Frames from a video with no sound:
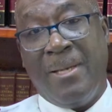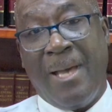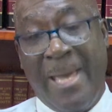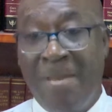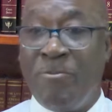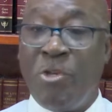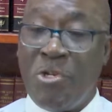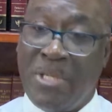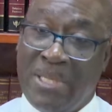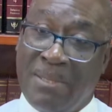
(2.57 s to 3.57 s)
head of
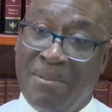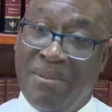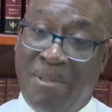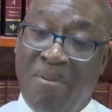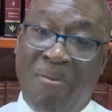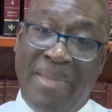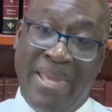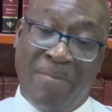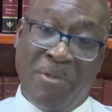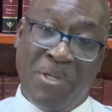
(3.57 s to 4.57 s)
churches, some of mm-hmm. the
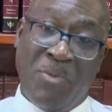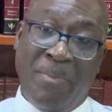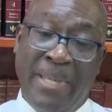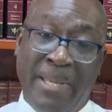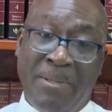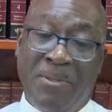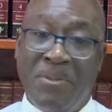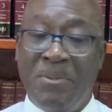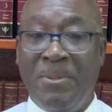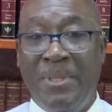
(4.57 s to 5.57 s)
head of churches will be there
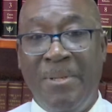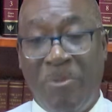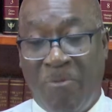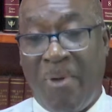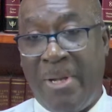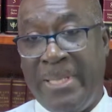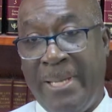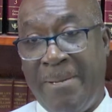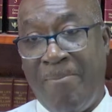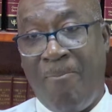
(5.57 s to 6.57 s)
to to
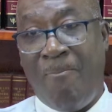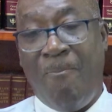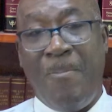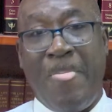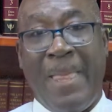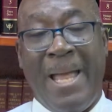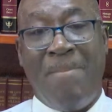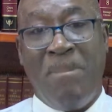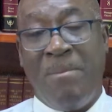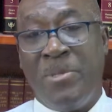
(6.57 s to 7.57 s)
volunteer,
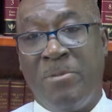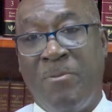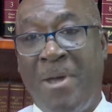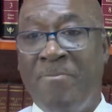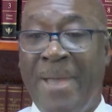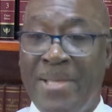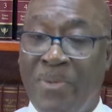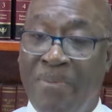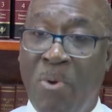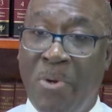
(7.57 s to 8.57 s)
and members of our
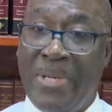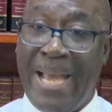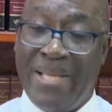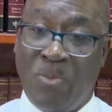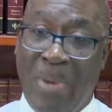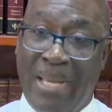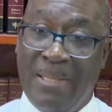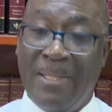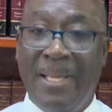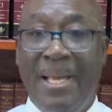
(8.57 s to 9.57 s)
advisory board as well,
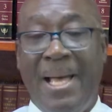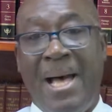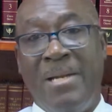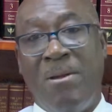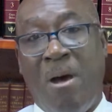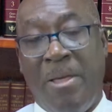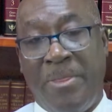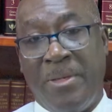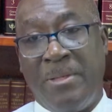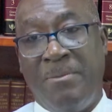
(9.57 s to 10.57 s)
and
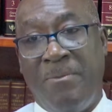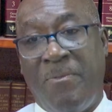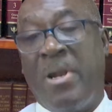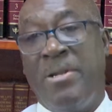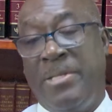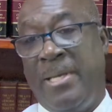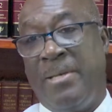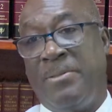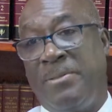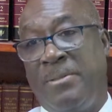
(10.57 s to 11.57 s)
other
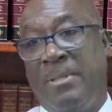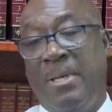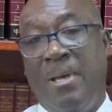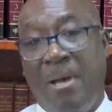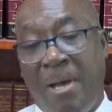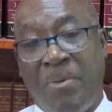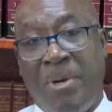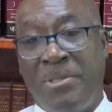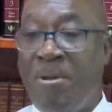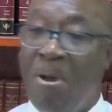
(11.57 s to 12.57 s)
volunteers
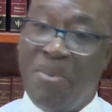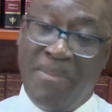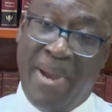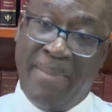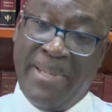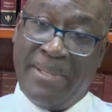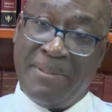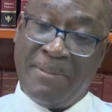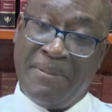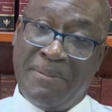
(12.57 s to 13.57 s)
across corporate
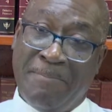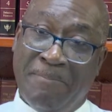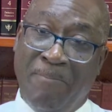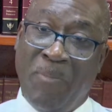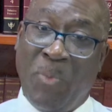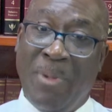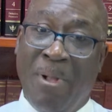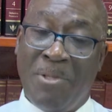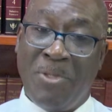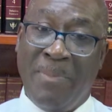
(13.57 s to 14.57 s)
Barbados will
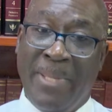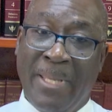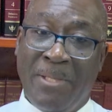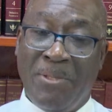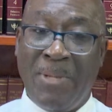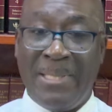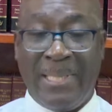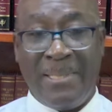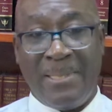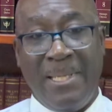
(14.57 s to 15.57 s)
also be there to
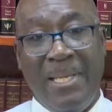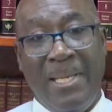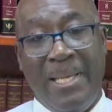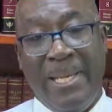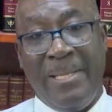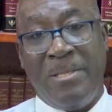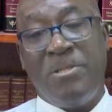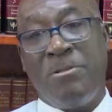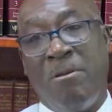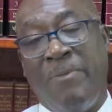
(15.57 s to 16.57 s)
assist in
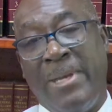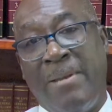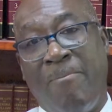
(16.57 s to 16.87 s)
serving